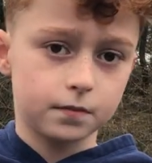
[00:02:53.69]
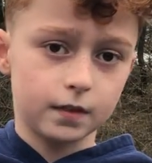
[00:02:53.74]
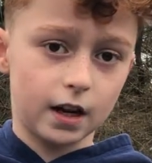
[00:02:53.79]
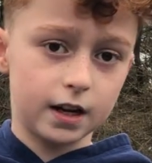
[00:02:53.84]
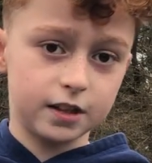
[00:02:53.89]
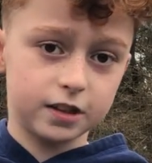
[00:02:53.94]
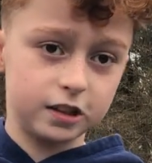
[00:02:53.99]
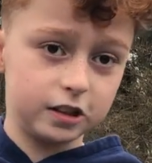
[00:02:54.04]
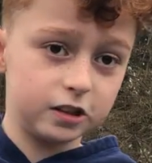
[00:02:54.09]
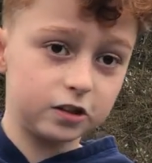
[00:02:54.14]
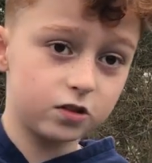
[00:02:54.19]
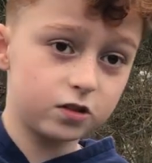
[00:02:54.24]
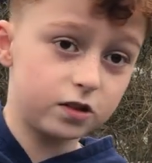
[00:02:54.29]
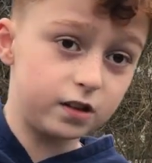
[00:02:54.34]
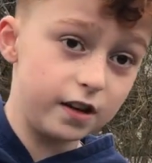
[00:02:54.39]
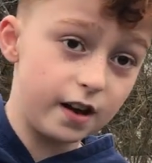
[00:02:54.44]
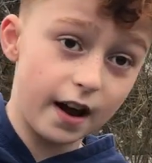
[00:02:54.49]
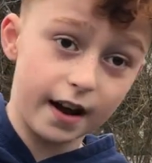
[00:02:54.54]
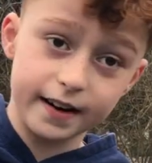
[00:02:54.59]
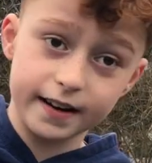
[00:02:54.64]
I
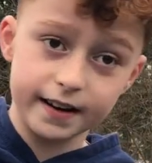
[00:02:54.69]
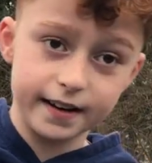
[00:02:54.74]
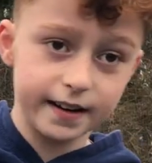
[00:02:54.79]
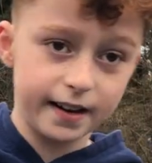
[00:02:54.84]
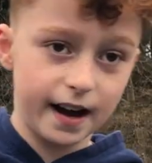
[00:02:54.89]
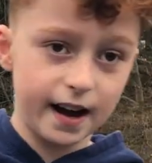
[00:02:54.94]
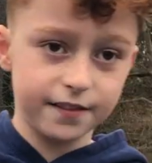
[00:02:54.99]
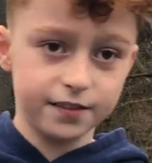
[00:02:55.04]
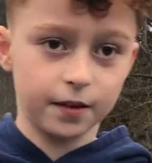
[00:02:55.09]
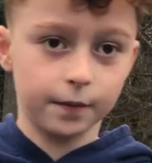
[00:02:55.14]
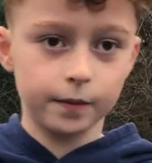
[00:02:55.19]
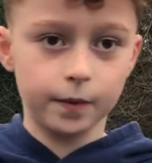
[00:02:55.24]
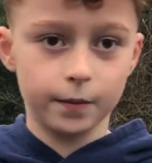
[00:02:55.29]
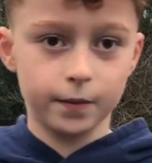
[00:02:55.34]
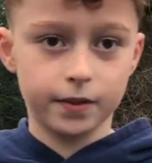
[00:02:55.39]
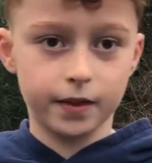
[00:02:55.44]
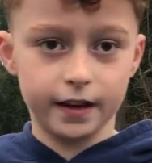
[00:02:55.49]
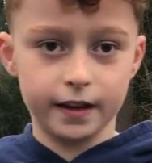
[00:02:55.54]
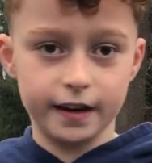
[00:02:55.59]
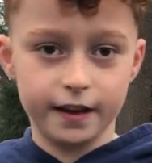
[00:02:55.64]
needed to have something
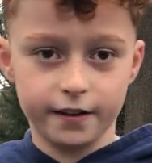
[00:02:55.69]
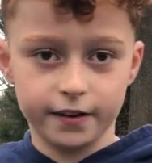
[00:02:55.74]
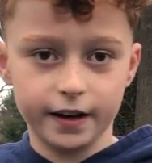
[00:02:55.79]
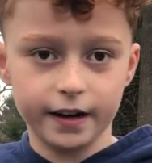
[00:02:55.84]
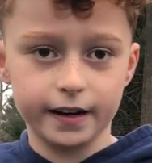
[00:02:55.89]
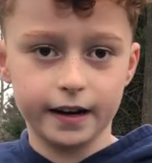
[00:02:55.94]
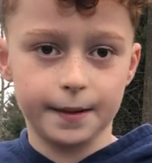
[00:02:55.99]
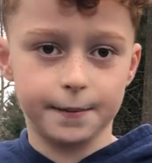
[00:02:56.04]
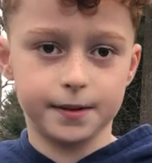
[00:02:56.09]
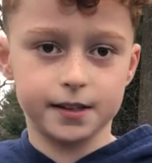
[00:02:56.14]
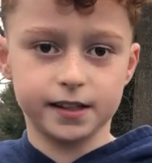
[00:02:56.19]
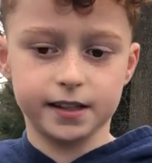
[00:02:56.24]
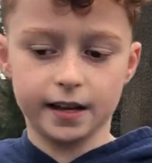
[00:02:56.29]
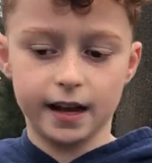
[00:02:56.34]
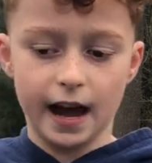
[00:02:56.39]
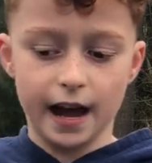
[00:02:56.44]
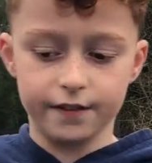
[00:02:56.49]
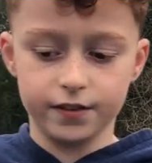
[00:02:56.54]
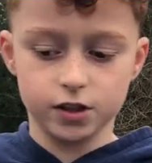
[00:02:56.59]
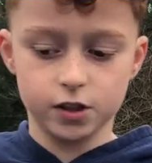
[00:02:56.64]
with aerodynamics to
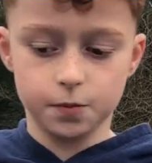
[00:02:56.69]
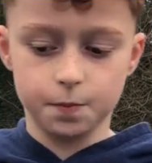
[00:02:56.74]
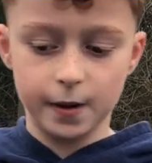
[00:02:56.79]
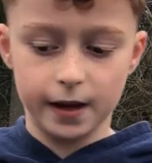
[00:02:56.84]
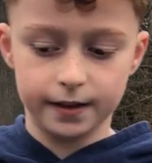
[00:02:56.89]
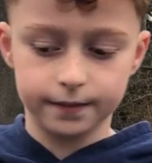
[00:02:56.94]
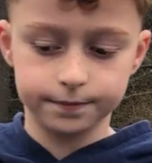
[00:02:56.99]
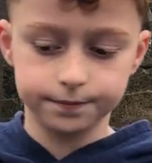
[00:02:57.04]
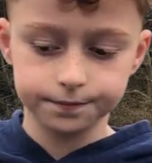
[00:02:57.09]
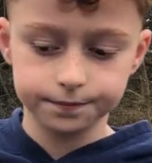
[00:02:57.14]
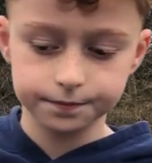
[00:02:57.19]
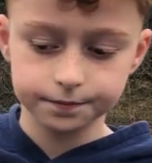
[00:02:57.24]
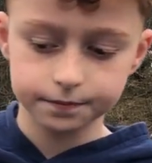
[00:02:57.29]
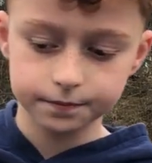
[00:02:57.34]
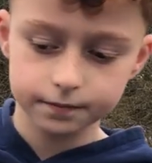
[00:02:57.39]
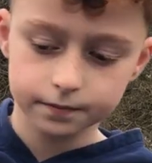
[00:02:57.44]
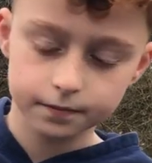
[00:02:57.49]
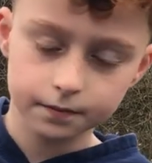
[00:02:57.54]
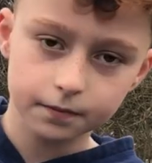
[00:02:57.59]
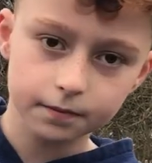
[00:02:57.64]
have it spin.
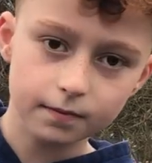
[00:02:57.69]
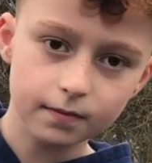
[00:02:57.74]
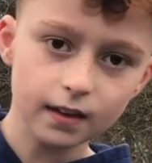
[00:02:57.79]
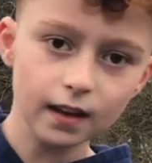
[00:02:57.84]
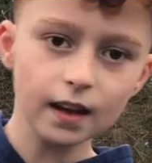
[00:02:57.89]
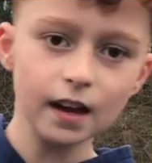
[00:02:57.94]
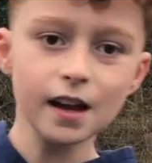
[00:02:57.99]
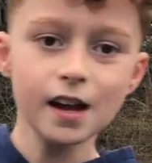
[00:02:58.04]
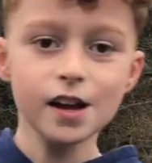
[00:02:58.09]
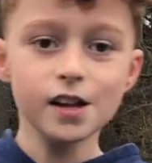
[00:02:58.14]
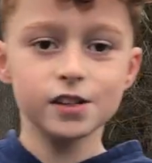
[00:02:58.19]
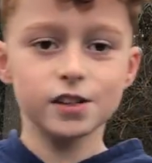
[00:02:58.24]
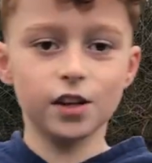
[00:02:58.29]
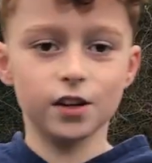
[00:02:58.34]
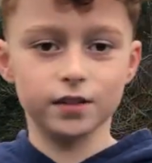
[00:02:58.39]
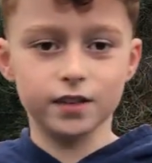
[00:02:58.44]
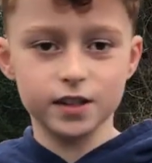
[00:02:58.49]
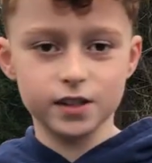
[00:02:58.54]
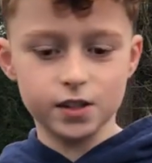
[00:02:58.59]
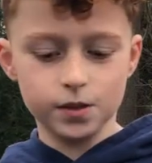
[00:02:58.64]
So
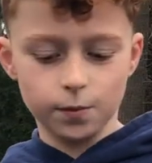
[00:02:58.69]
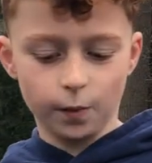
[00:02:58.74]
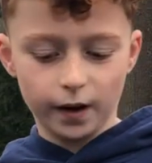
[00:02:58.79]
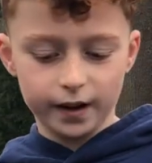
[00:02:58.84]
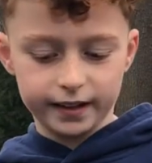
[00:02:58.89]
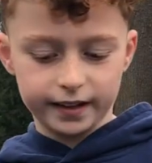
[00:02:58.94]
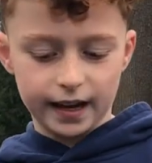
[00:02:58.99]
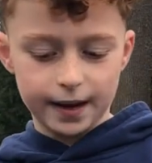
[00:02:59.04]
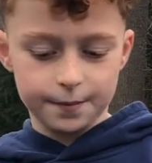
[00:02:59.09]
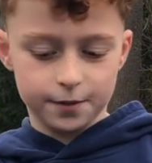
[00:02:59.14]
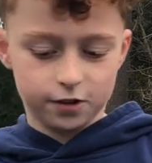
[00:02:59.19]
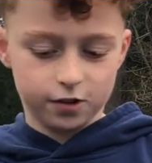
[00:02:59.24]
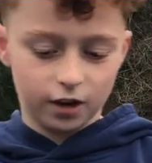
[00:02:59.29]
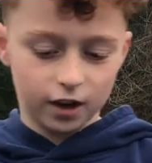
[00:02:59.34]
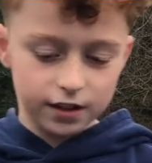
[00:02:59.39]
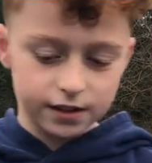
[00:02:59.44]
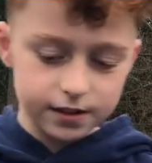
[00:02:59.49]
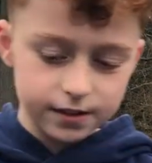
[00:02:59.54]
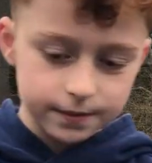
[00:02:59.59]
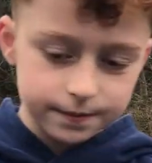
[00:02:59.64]
this is what I came
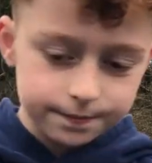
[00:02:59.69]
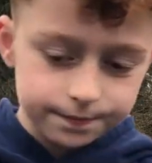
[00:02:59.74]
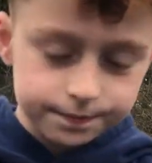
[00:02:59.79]
across.